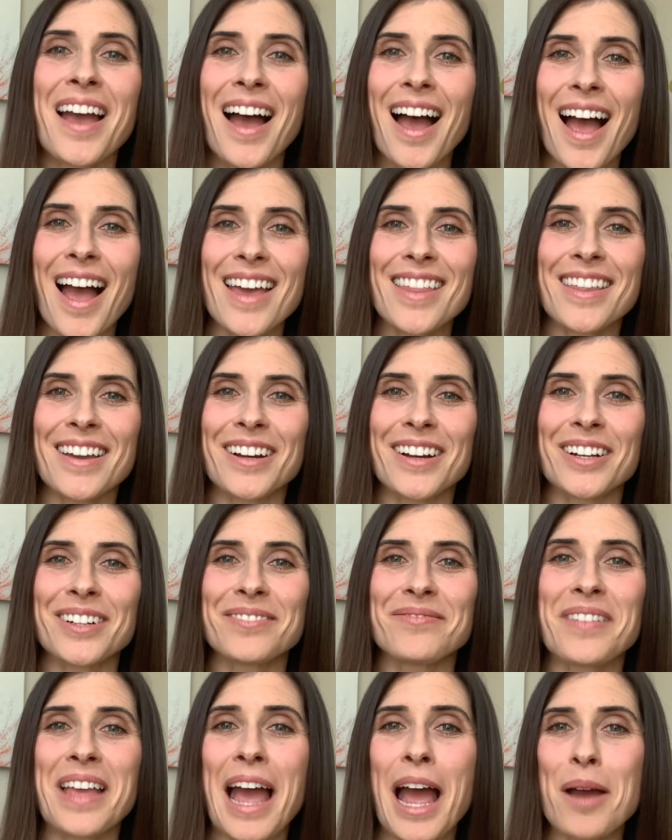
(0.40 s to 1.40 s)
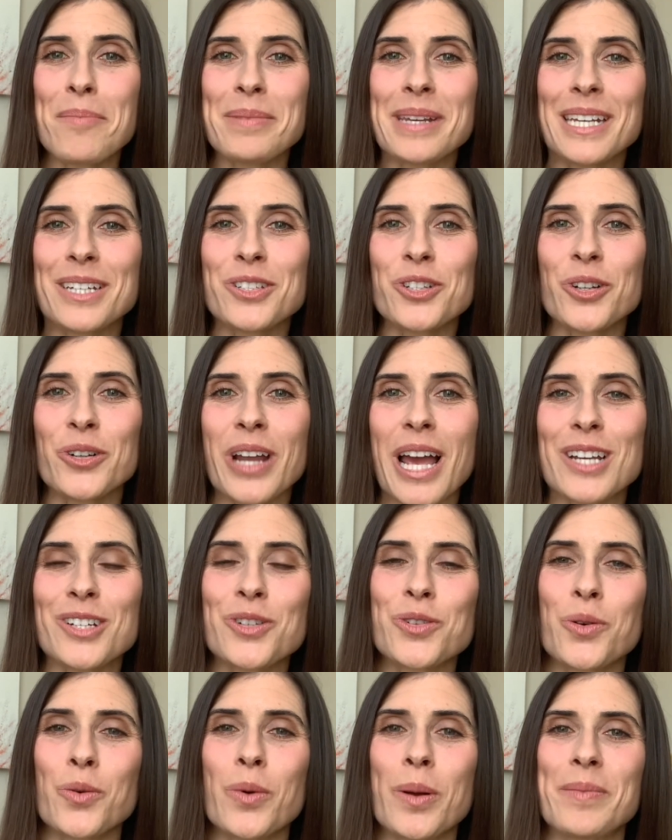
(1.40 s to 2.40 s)
Hi there, happy
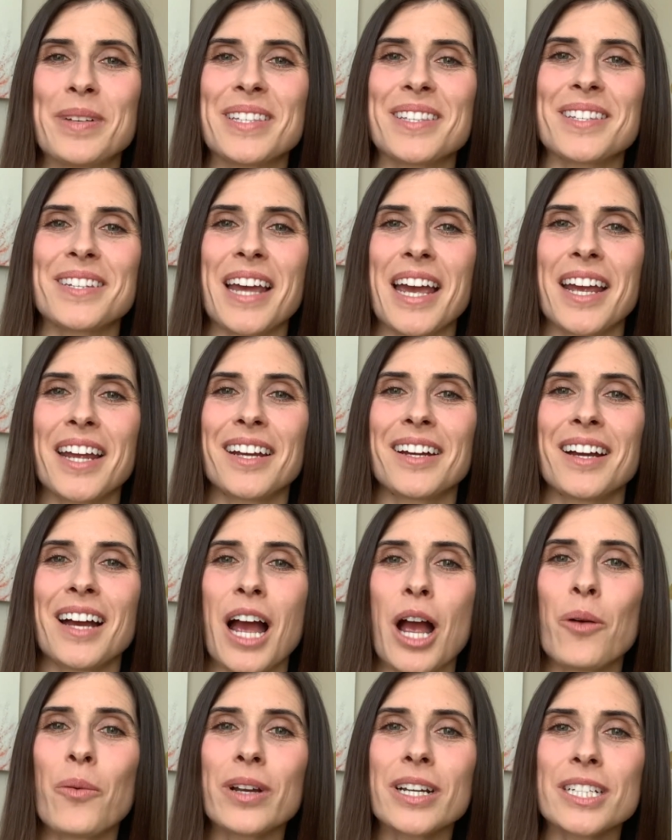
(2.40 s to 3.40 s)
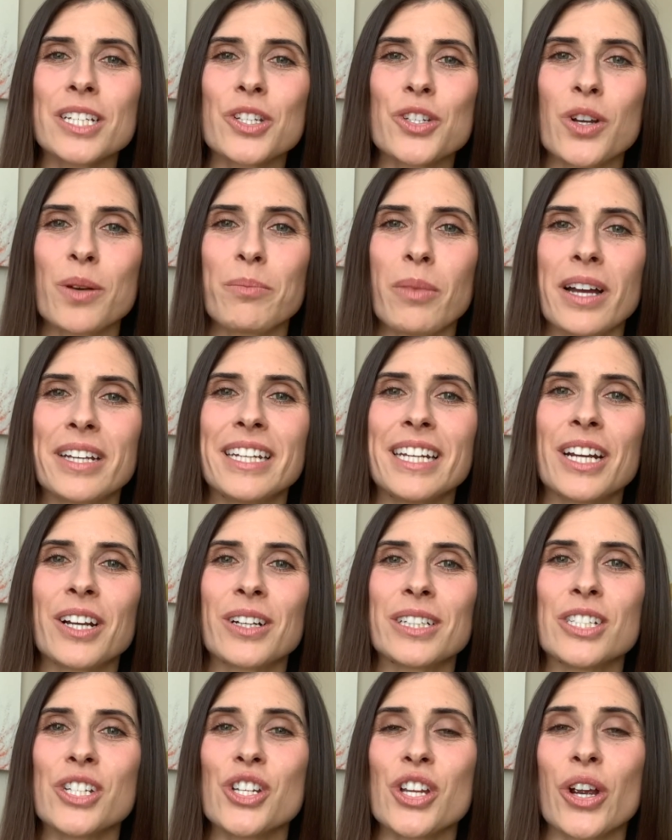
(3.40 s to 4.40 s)
International Women's Day. I wanted to jump on here
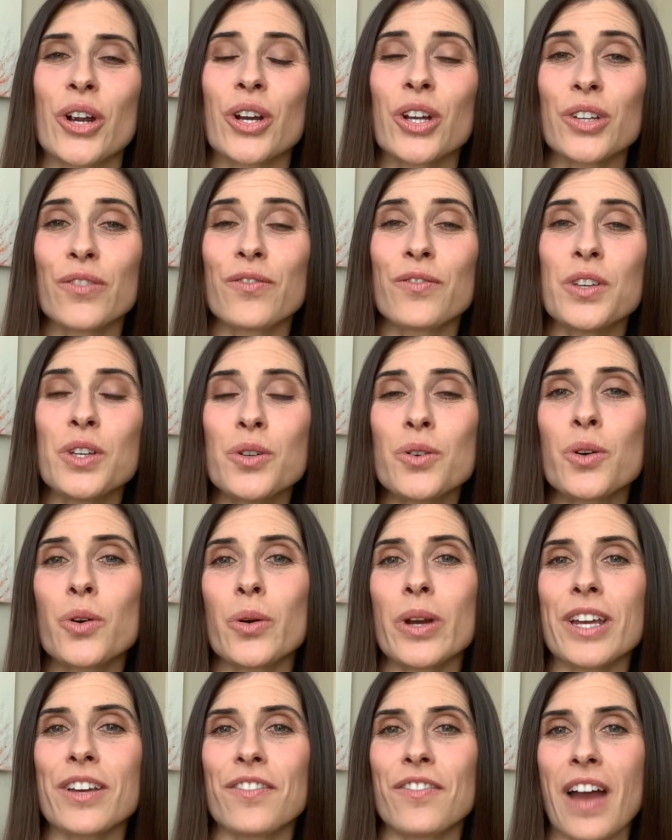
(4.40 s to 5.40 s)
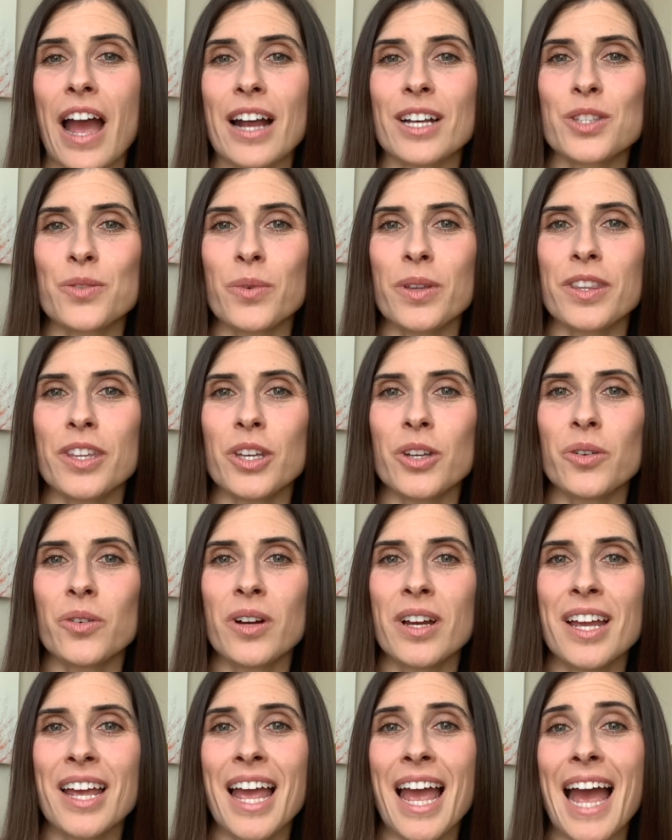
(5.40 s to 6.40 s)
and share a few quick facts with you
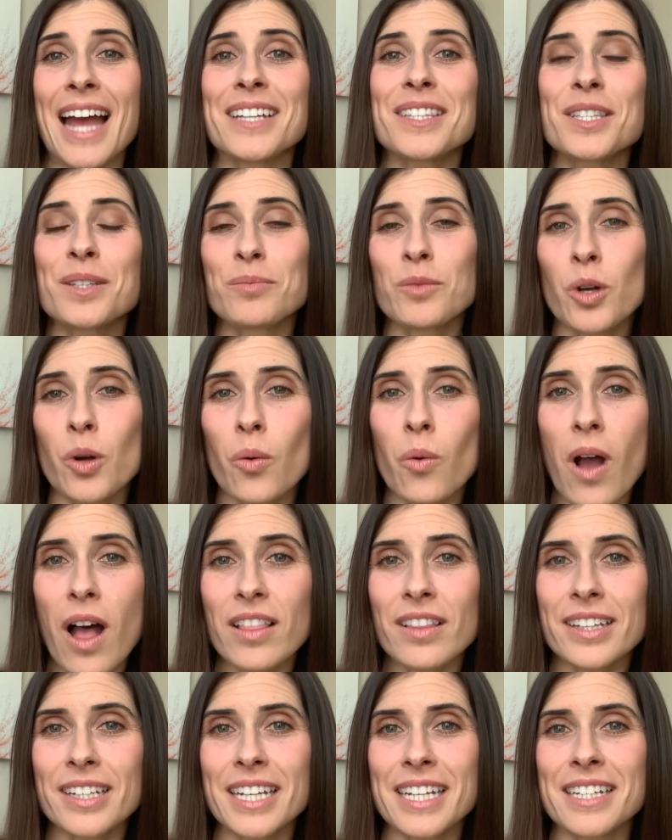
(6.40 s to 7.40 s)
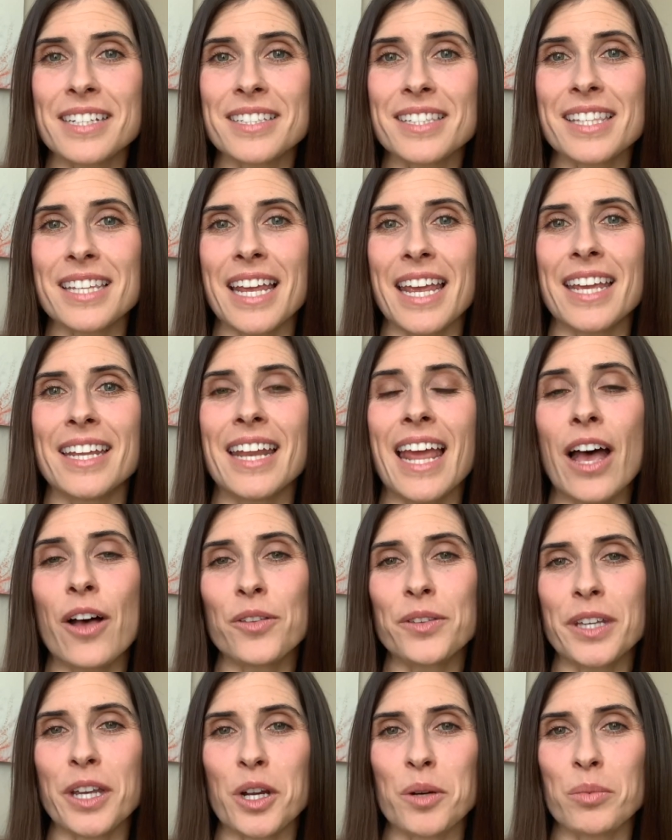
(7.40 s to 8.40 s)
and some qualities in
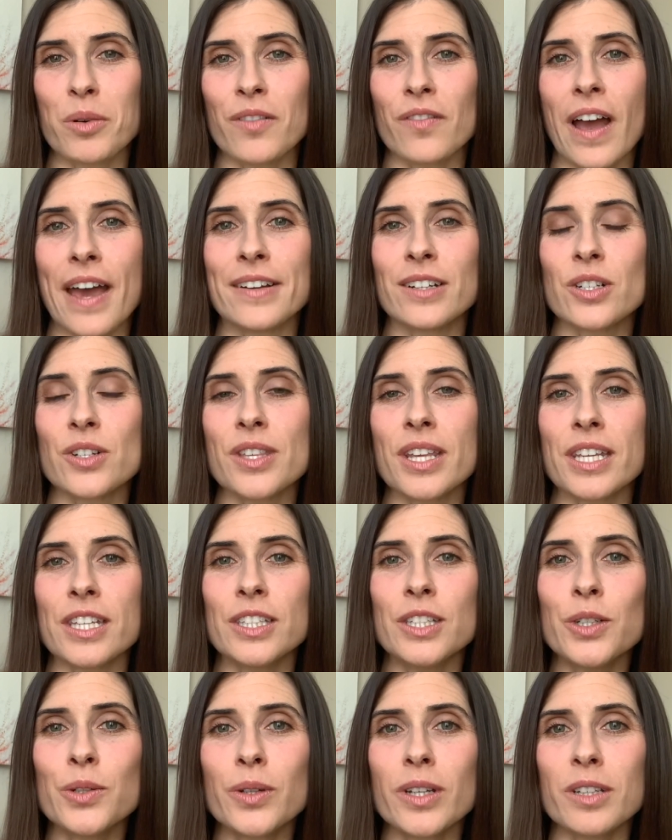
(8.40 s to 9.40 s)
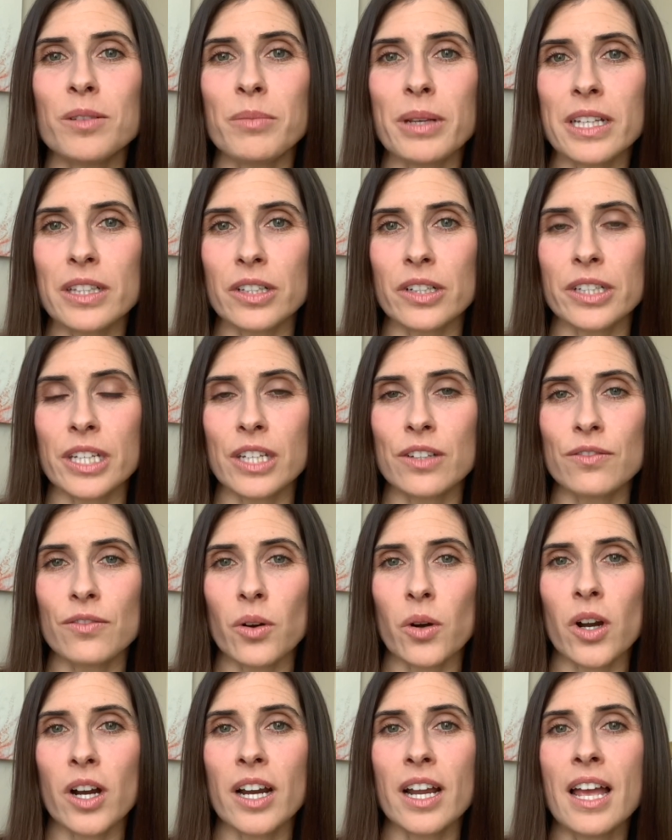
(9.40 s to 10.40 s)
healthcare providers that you can be looking
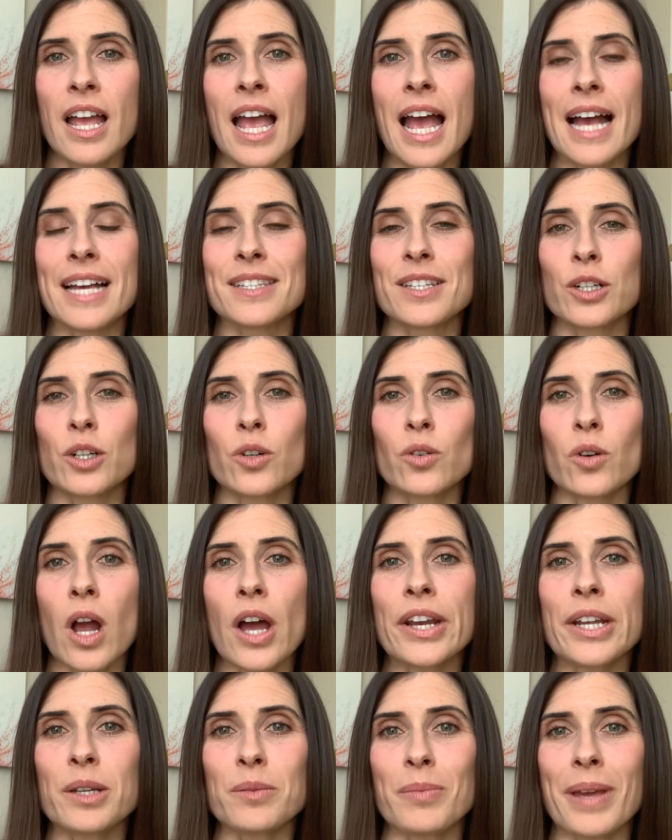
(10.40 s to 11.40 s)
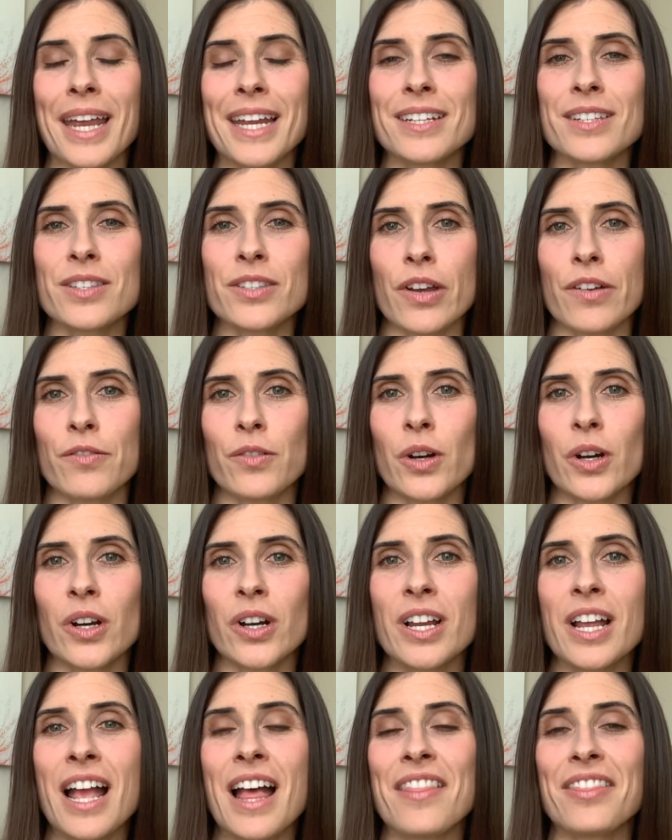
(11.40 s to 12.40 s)
for as a chronic pain sufferer
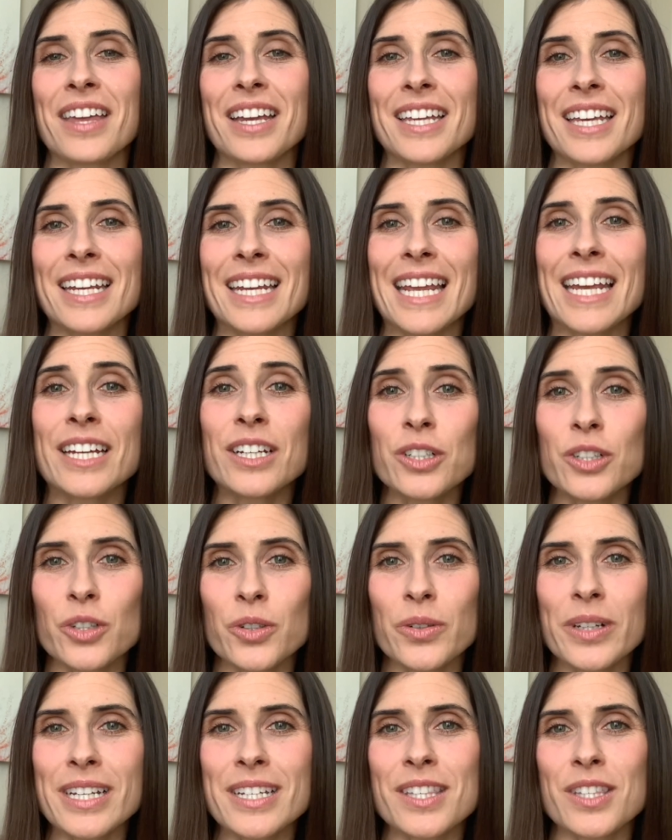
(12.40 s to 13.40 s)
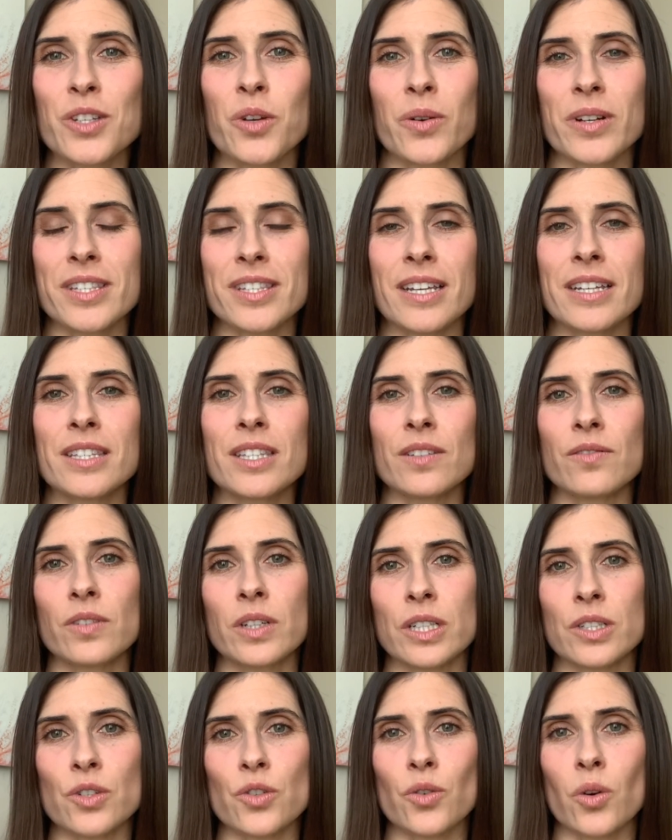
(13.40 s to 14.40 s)
that can increase your sense of
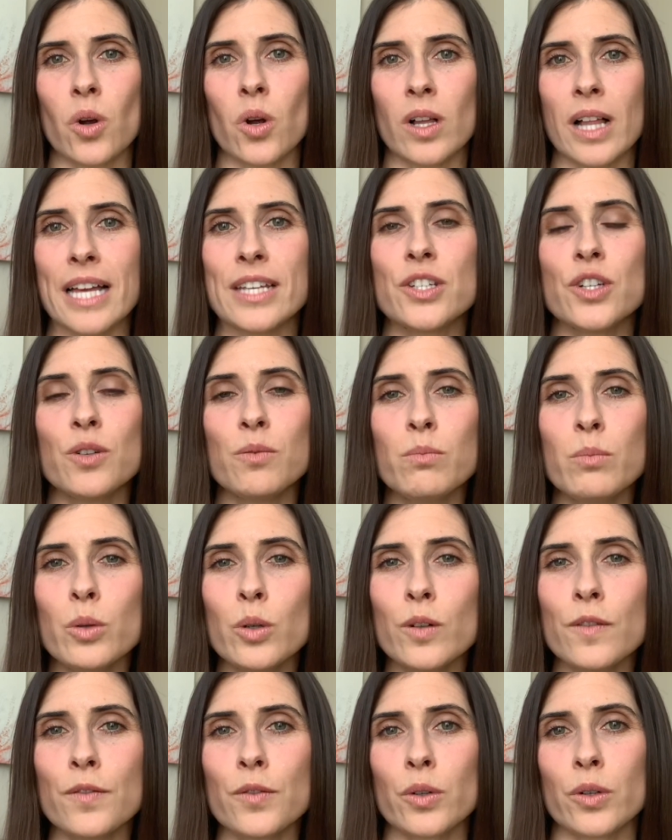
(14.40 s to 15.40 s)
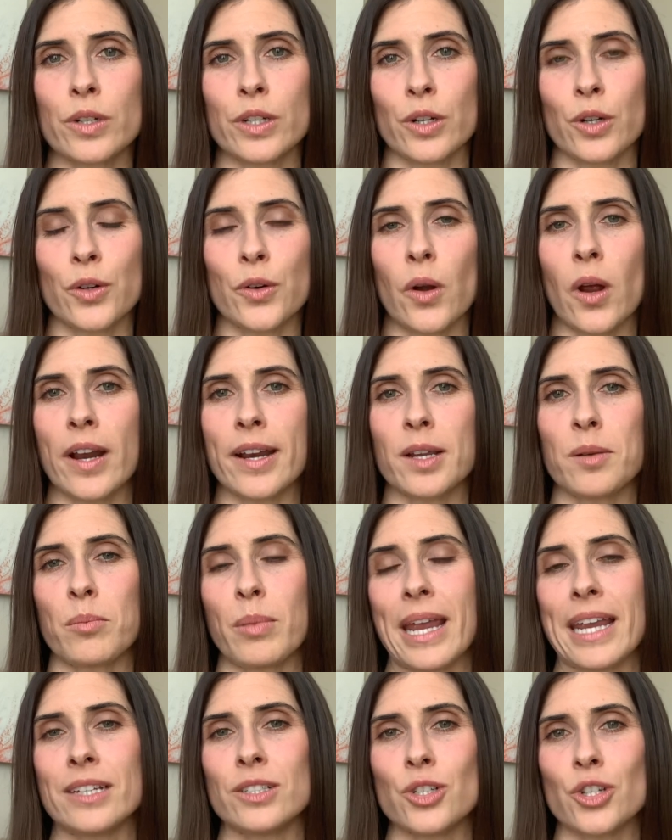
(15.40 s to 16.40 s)
control as you move through your chronic
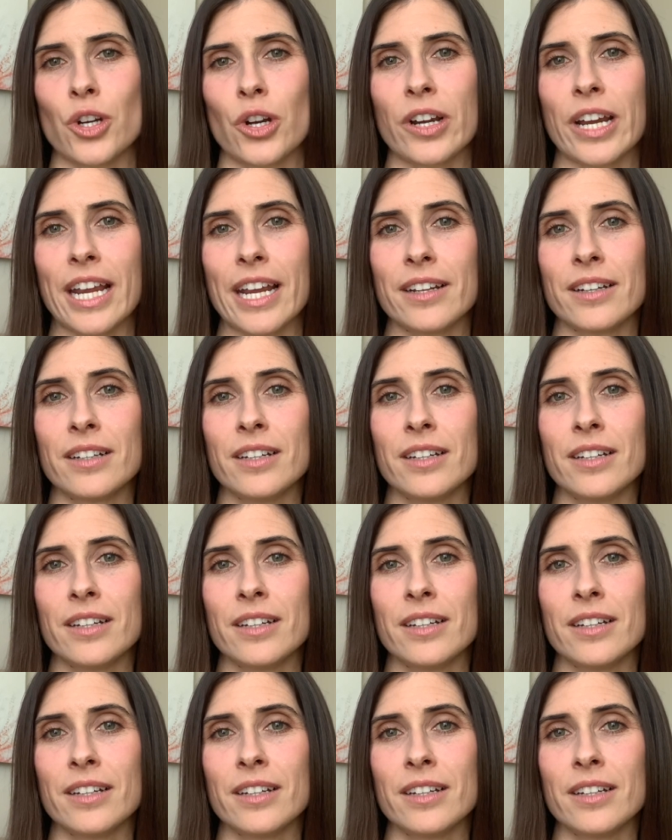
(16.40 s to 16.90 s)
pain journey.